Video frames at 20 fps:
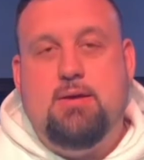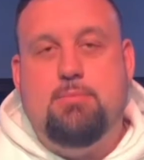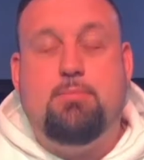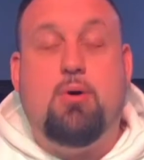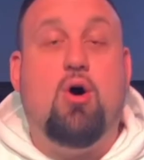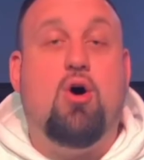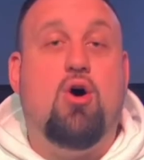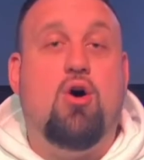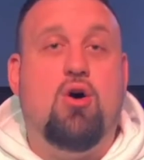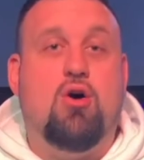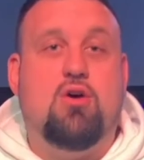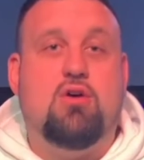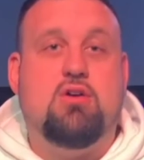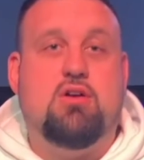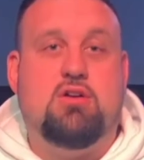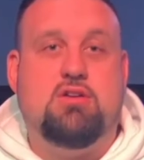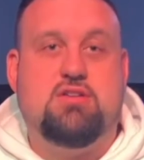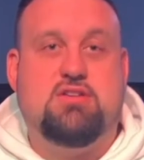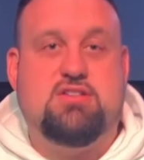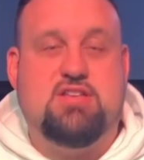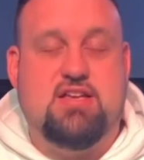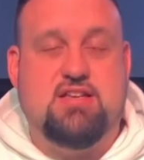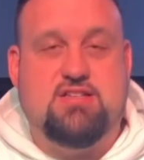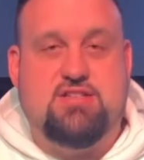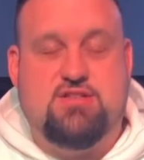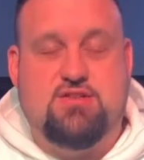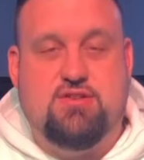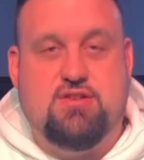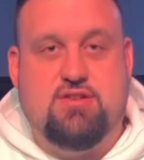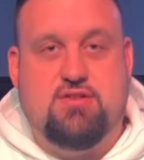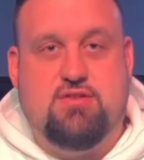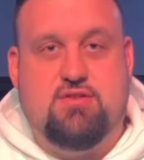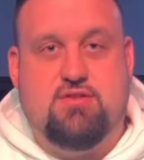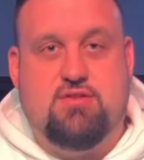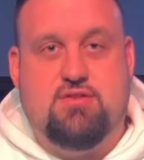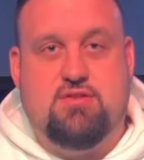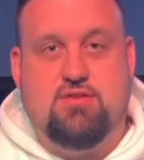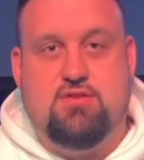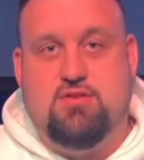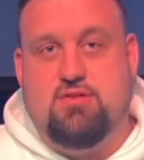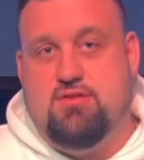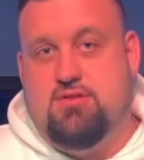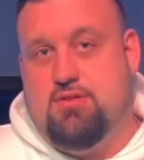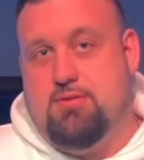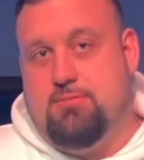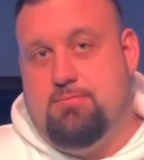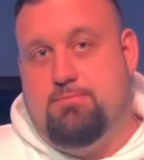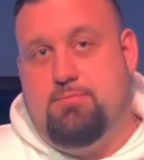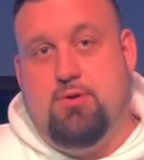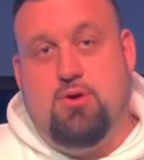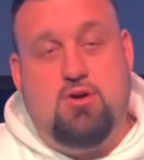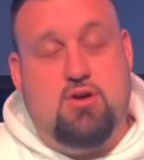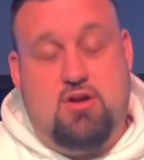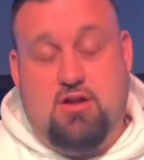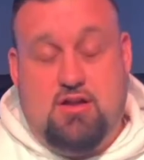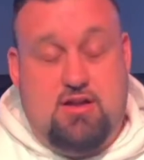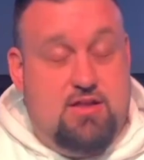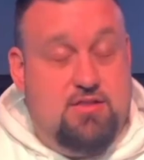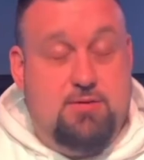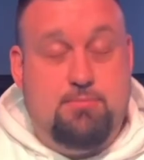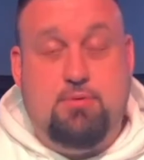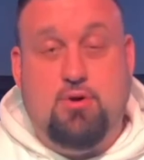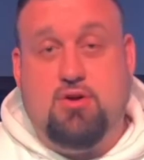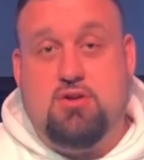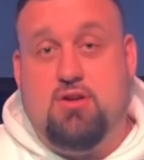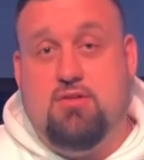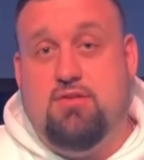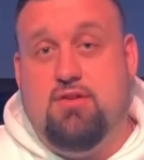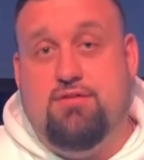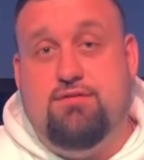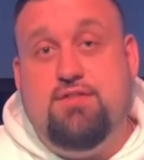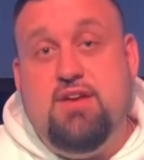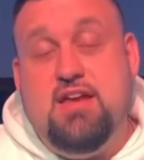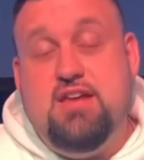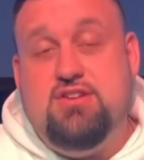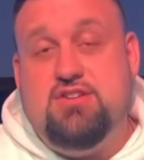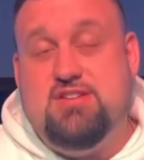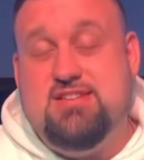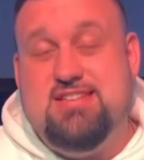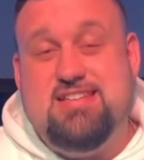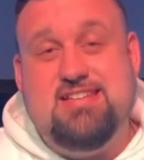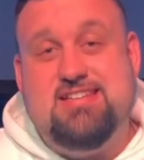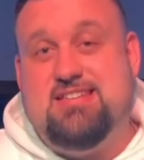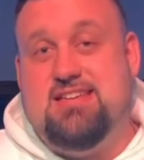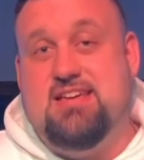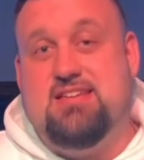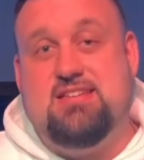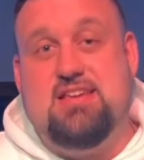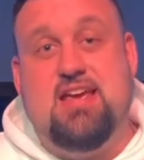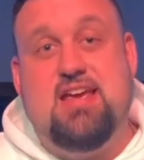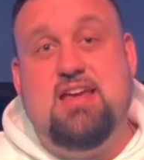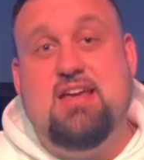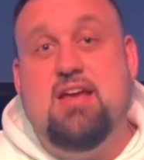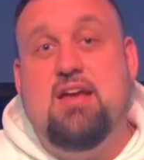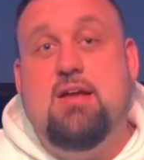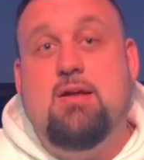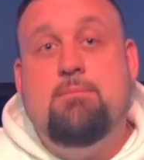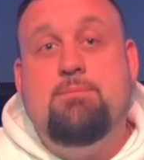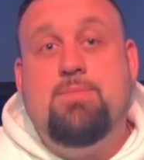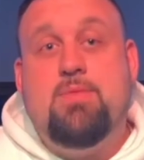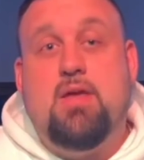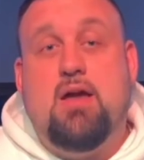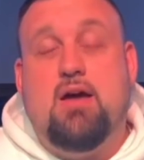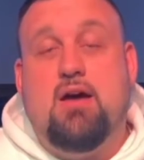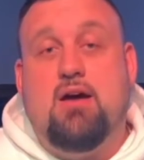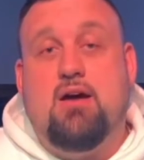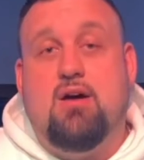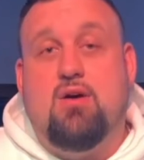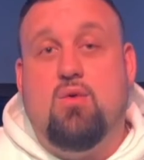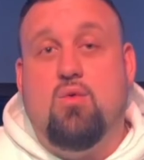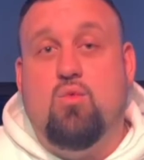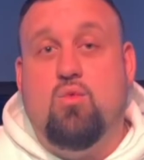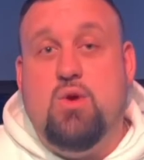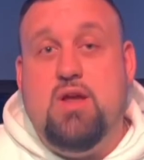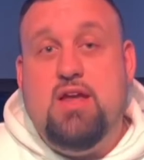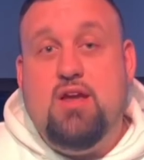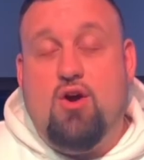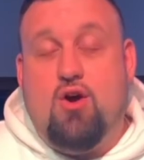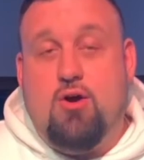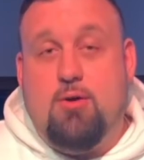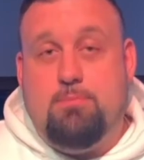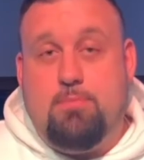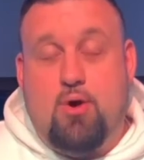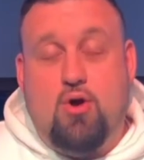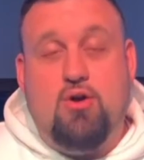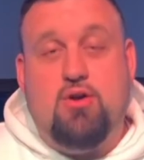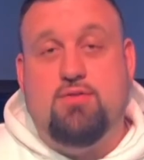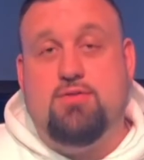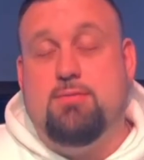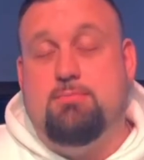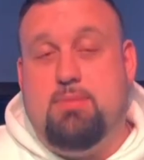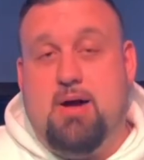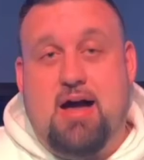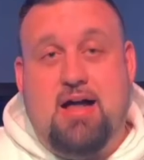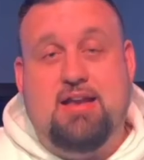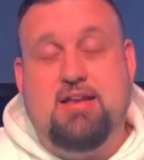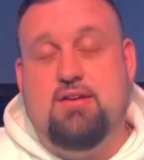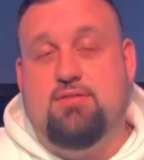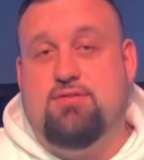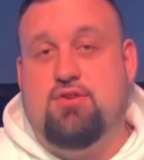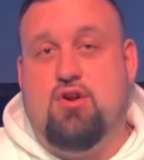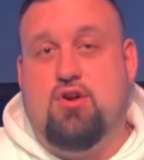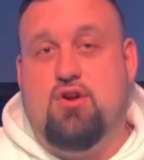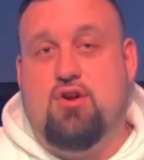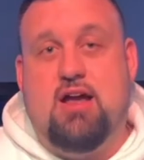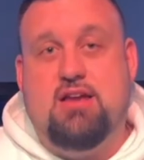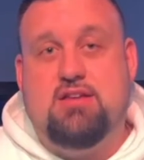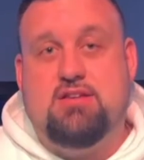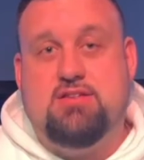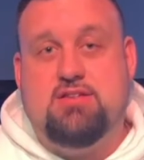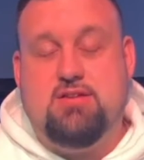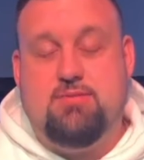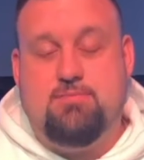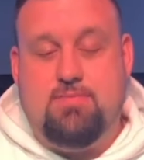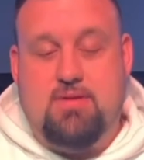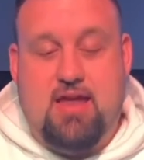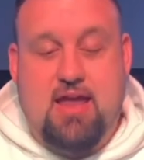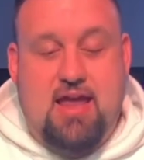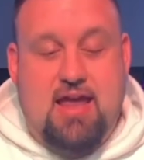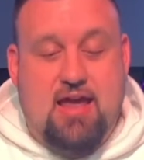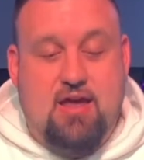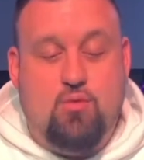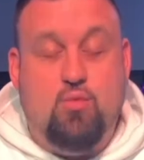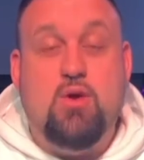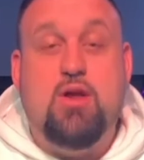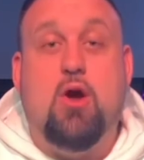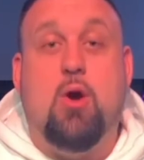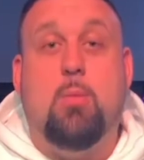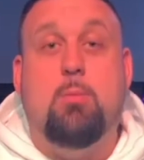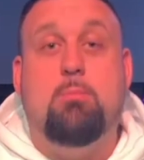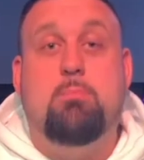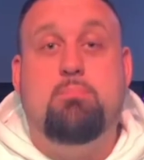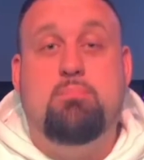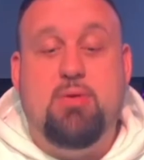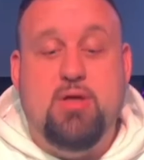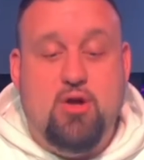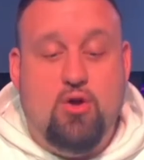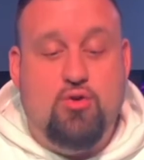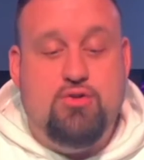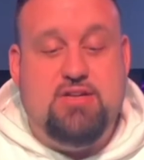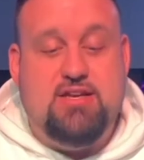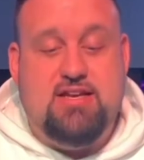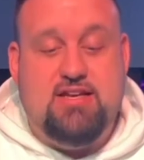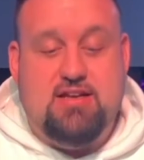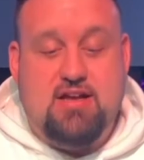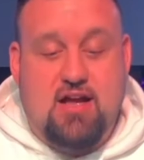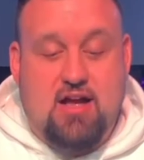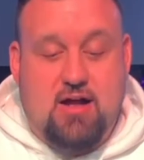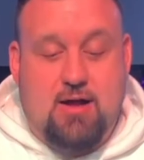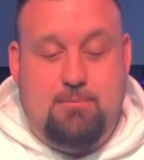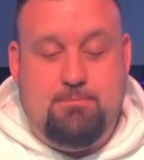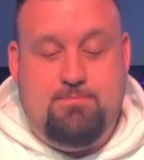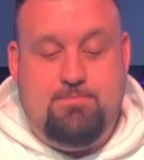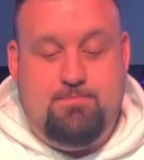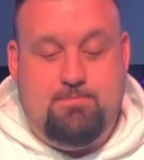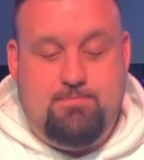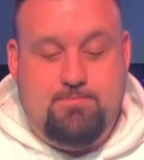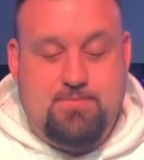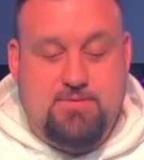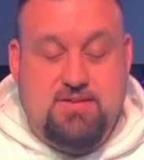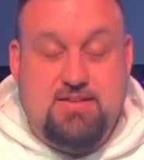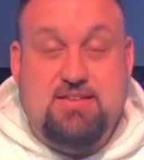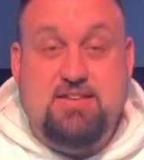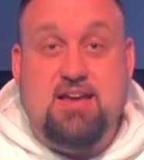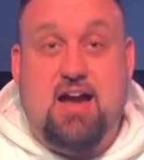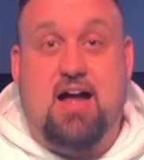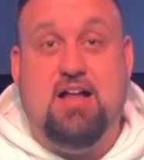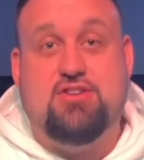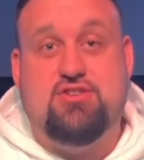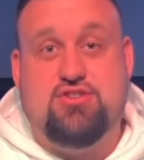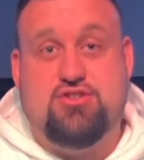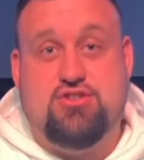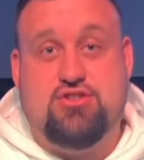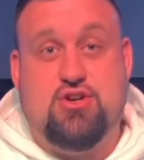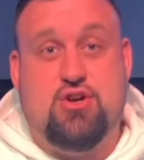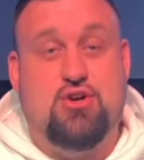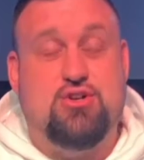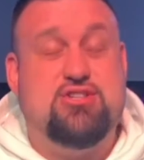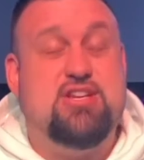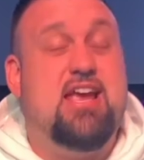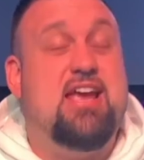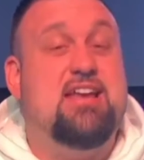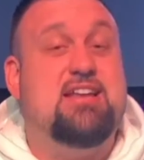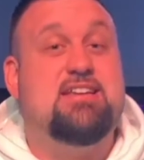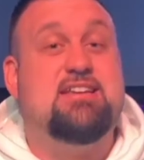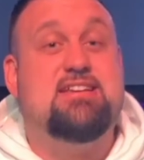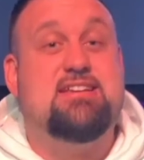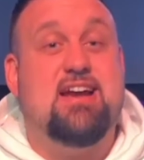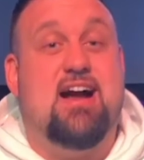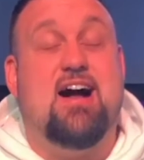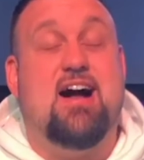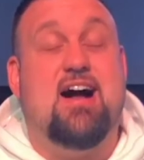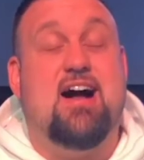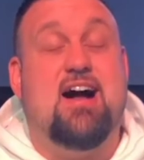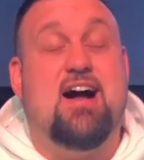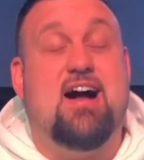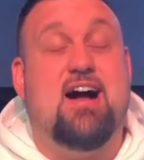Paul says to the book uh, in the book of Ephesians, he says, Hey, uh, we are part of the body of Christ and we are building up God's church, and God